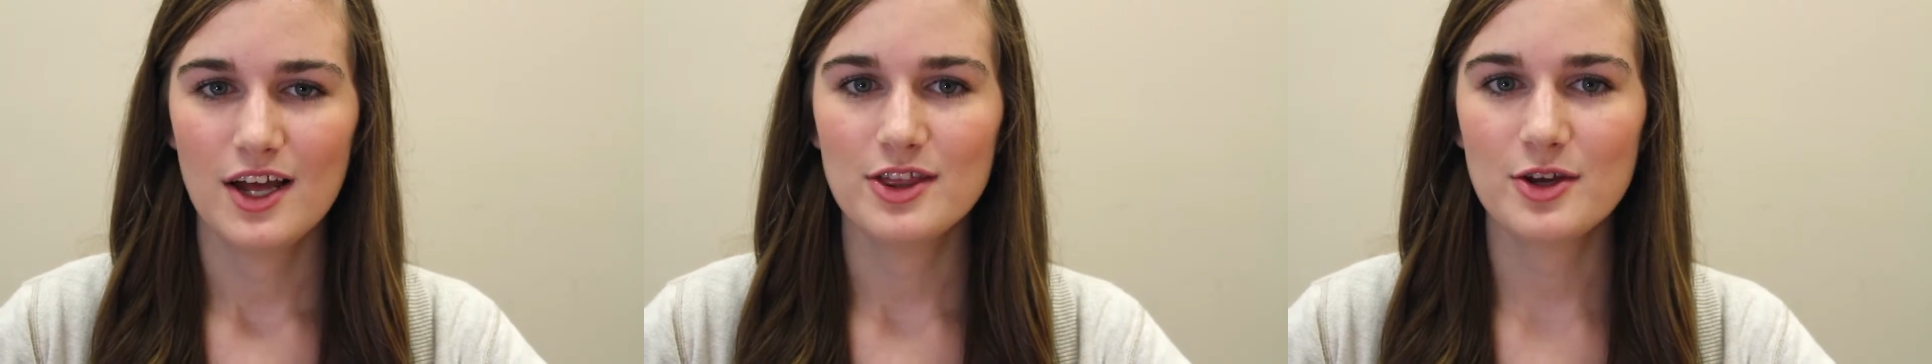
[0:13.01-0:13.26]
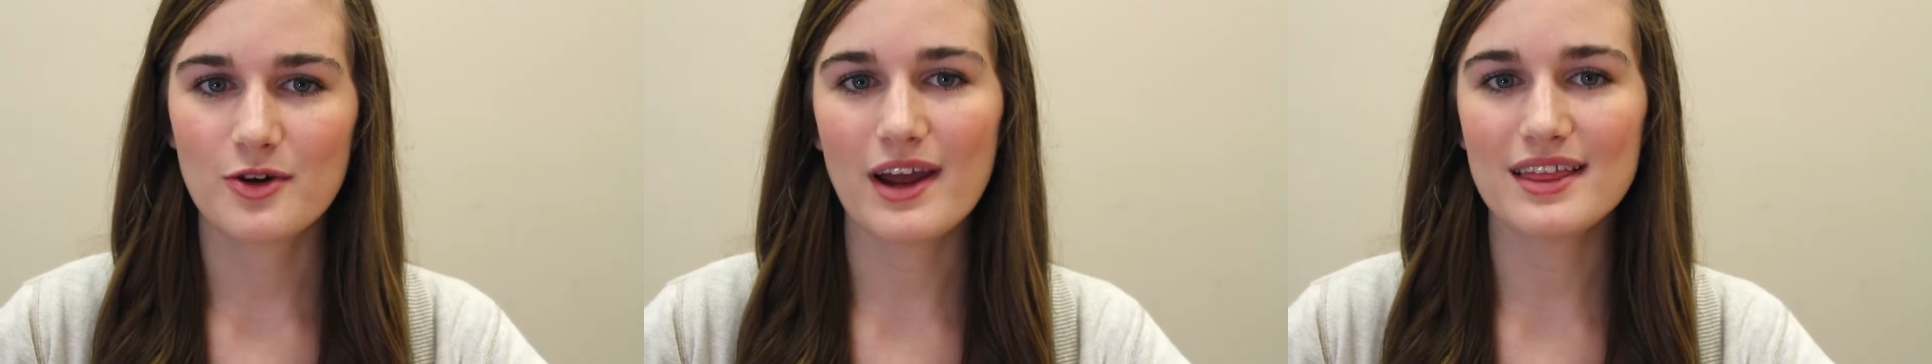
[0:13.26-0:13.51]

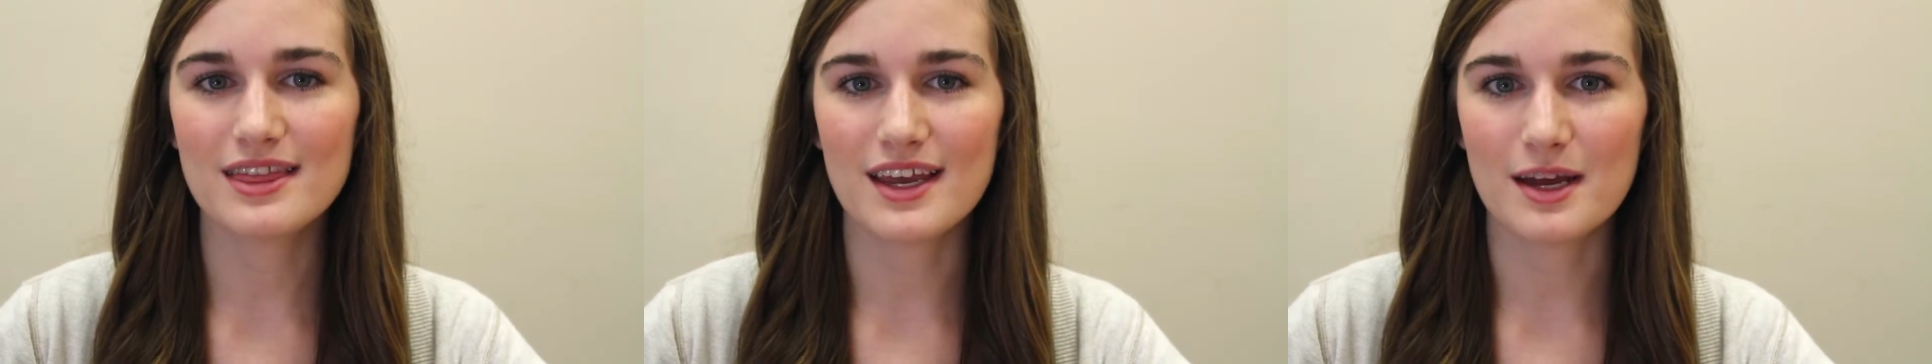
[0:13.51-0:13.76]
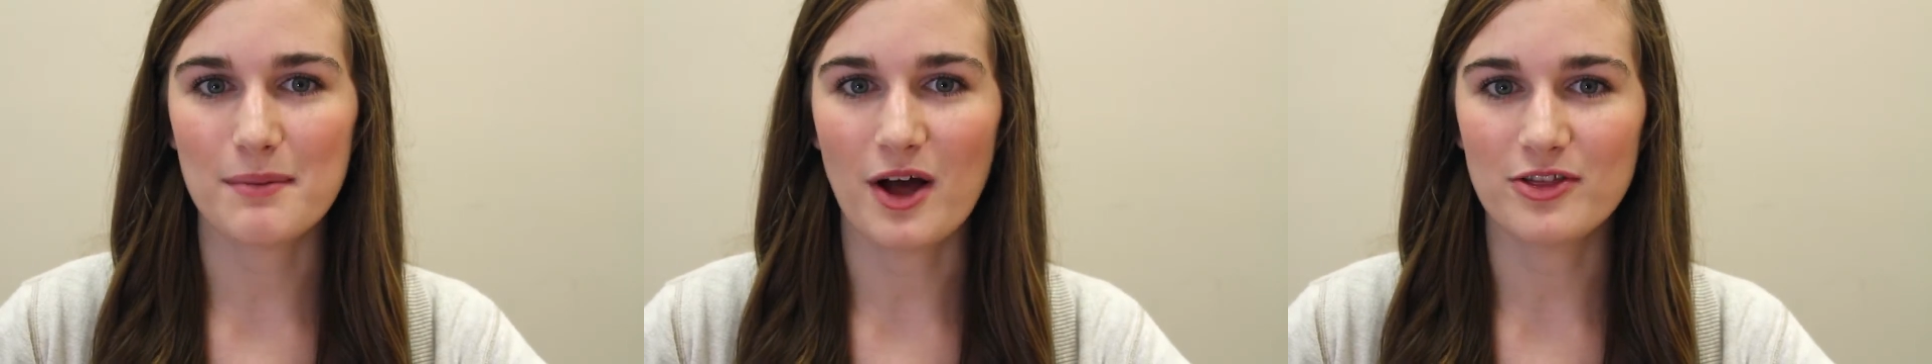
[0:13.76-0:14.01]
The great
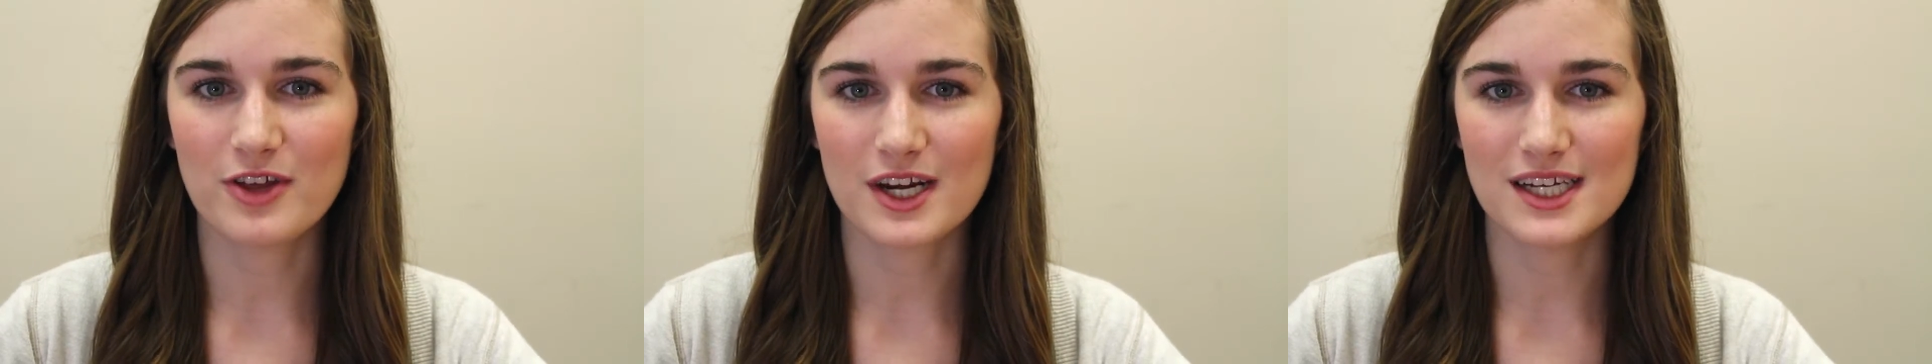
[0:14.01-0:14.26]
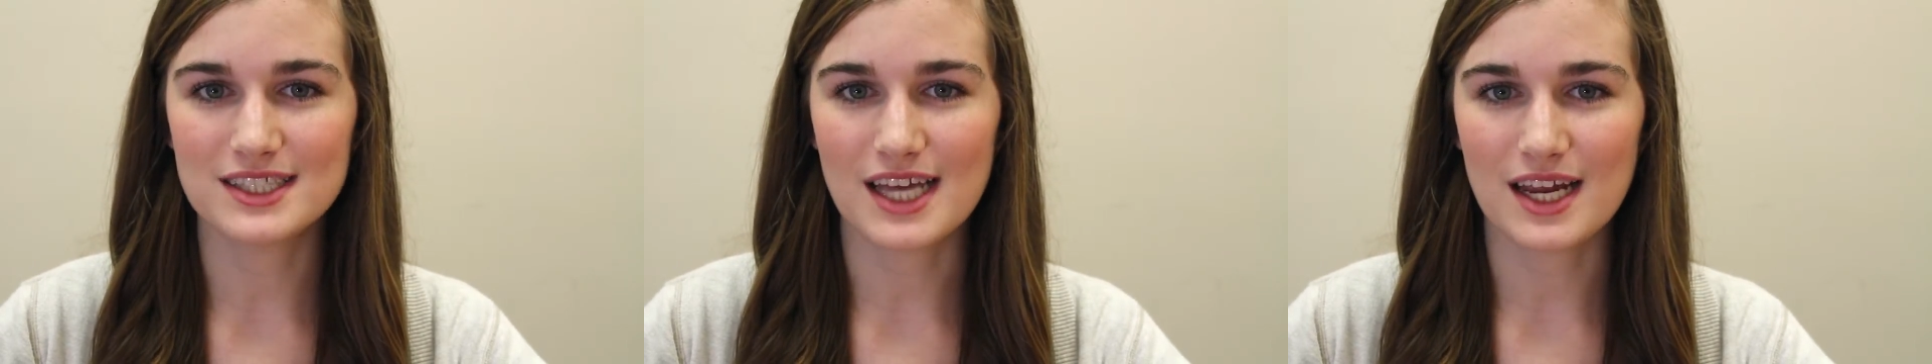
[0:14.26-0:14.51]
thing about
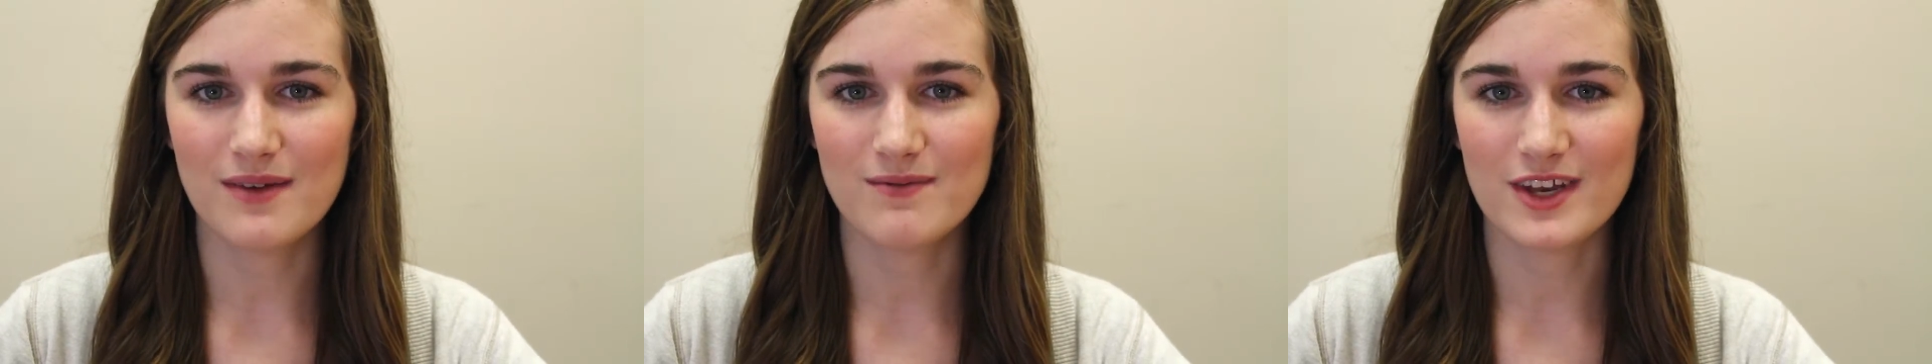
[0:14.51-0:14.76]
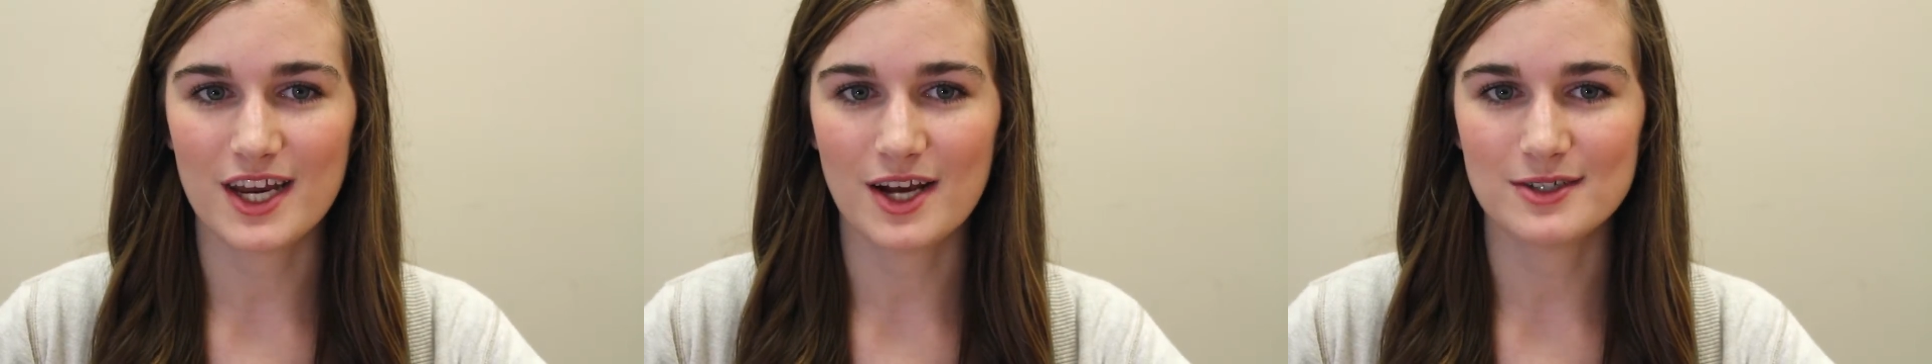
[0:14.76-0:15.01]
30-second
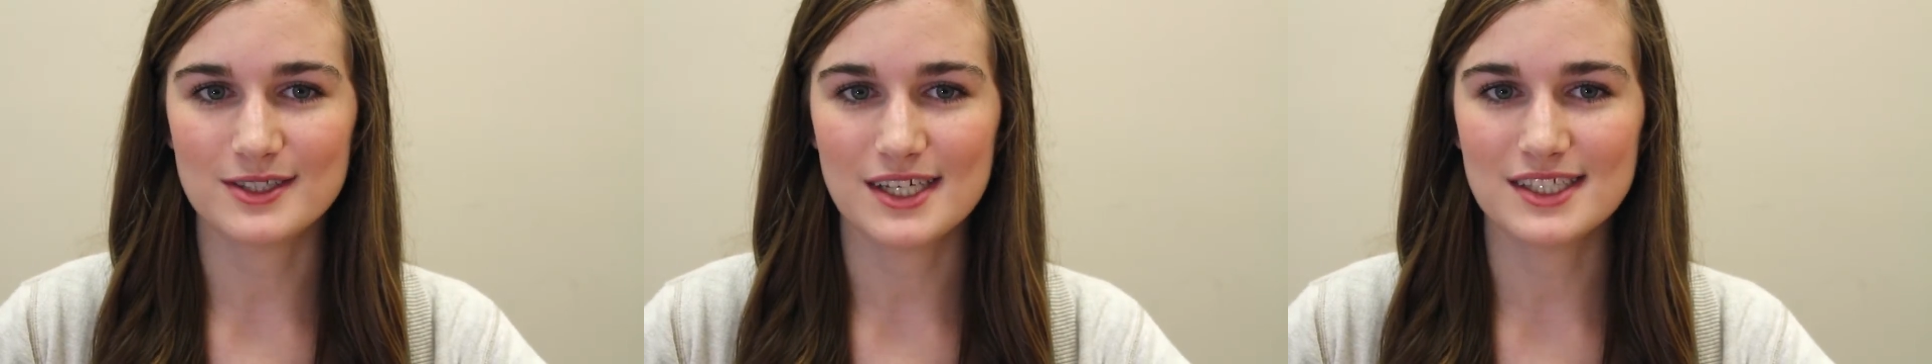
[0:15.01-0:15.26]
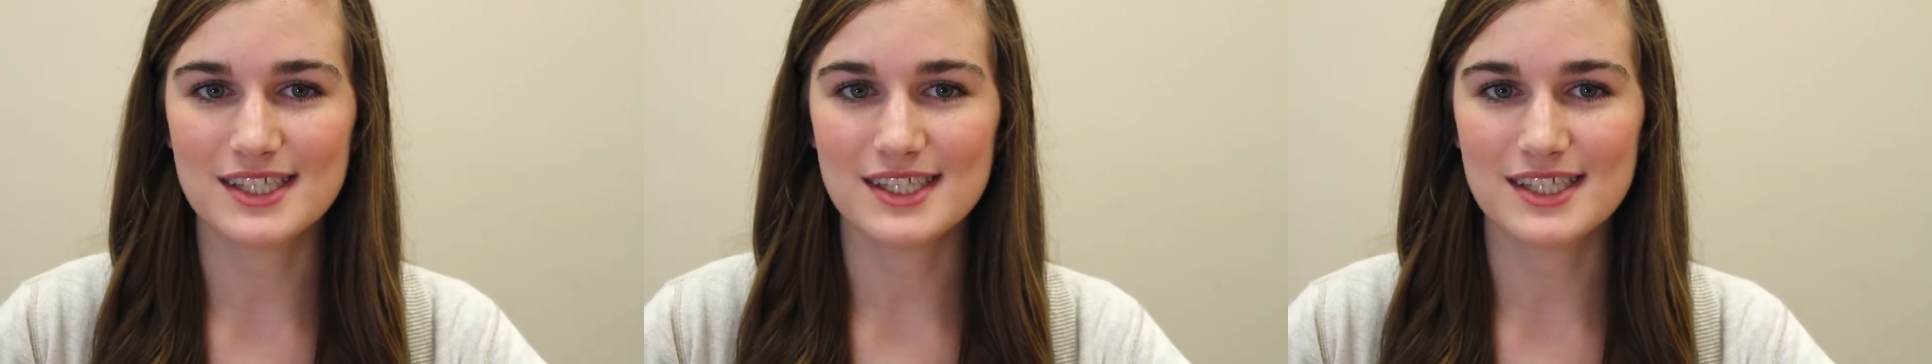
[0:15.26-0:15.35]
videos